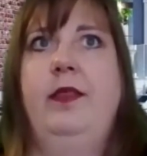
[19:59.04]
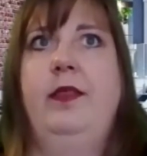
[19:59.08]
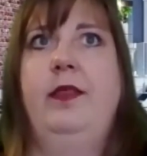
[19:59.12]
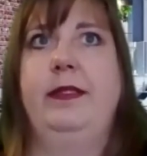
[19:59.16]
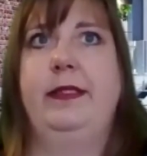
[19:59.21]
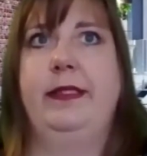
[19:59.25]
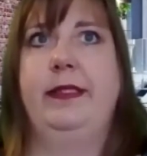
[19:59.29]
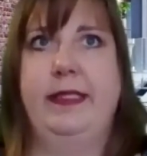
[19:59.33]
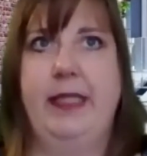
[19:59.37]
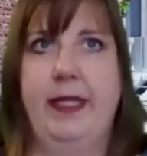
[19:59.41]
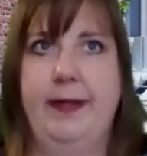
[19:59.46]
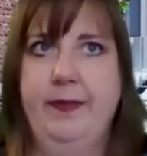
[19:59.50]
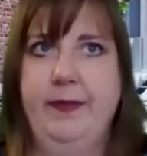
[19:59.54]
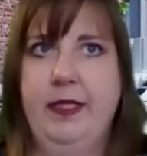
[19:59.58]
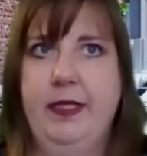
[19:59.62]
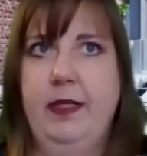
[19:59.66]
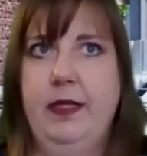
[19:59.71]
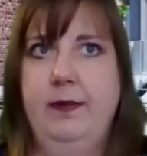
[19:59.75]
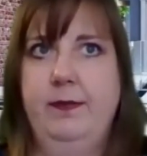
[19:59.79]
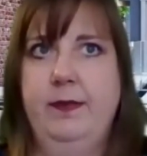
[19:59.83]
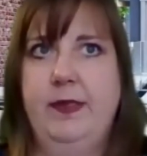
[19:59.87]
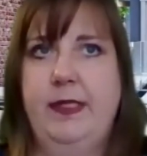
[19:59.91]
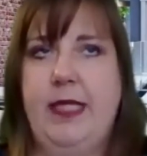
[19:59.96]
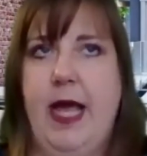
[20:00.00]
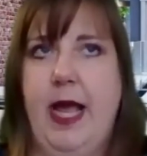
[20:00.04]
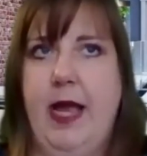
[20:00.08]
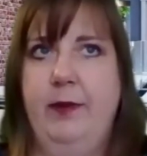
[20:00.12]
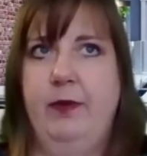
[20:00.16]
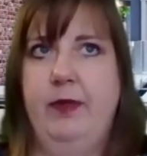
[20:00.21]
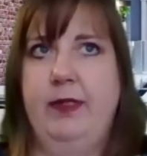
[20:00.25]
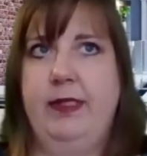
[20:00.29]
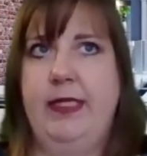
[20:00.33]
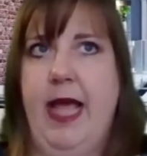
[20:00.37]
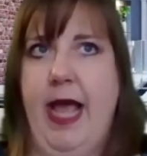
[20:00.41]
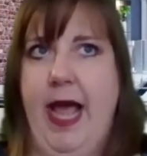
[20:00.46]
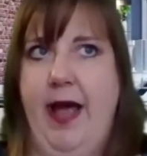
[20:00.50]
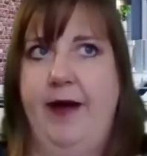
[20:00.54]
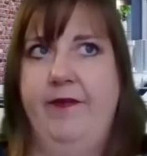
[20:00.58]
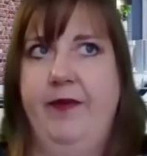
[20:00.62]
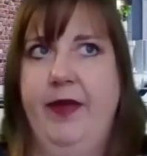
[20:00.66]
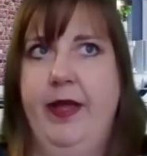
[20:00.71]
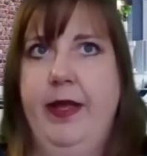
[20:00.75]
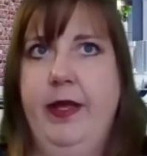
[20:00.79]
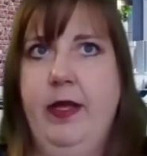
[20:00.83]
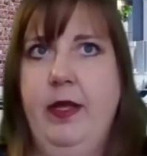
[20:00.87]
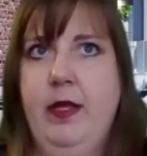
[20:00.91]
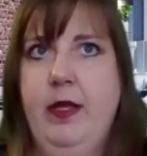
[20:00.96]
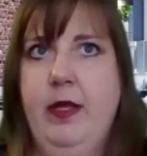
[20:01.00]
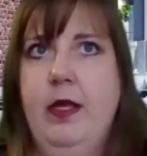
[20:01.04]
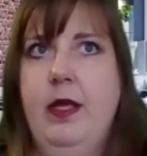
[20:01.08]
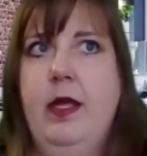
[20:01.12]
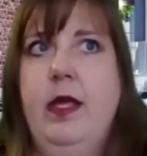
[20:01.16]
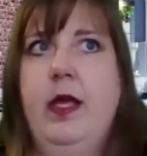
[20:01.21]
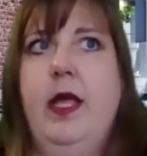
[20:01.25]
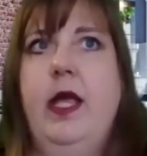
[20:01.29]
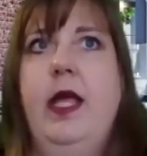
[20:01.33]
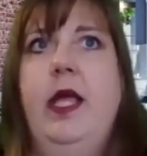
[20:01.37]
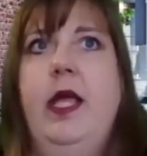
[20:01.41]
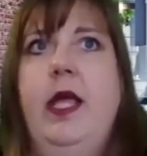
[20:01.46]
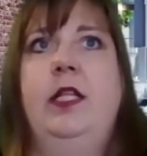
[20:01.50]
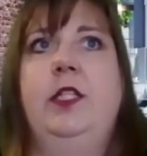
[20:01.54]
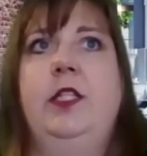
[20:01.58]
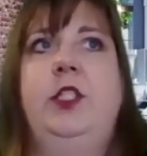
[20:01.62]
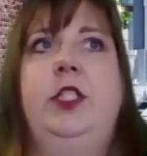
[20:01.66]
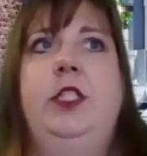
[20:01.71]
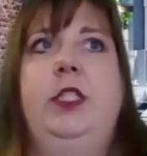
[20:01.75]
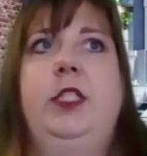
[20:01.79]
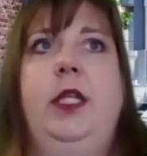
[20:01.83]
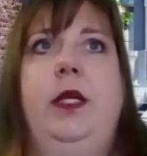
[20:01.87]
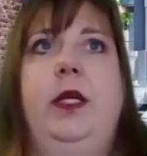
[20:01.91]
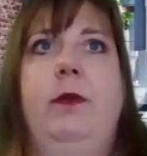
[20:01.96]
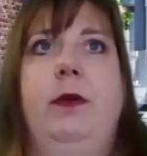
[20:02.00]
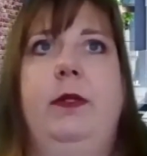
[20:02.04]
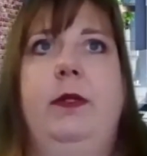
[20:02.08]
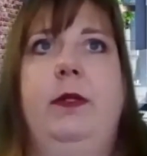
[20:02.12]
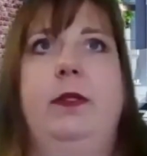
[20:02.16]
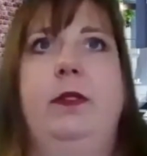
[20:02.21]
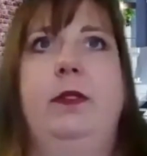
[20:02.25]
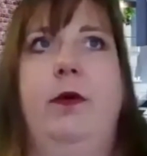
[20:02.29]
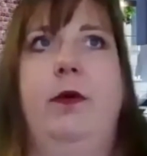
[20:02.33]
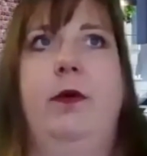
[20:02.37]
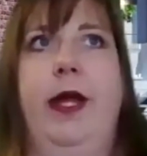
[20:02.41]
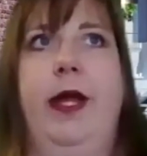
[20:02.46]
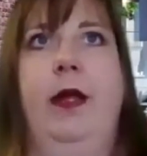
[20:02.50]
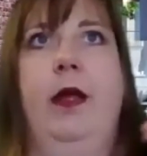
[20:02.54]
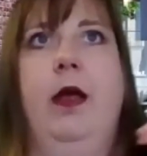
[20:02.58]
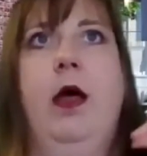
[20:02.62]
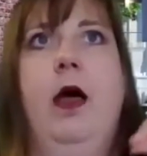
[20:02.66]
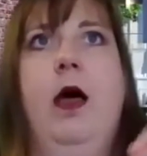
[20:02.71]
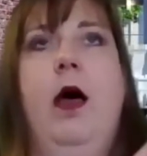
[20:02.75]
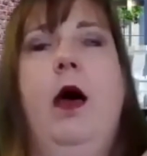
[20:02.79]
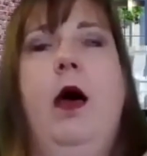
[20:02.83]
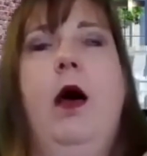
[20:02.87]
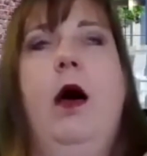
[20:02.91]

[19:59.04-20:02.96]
the symptoms I was having. And she was going,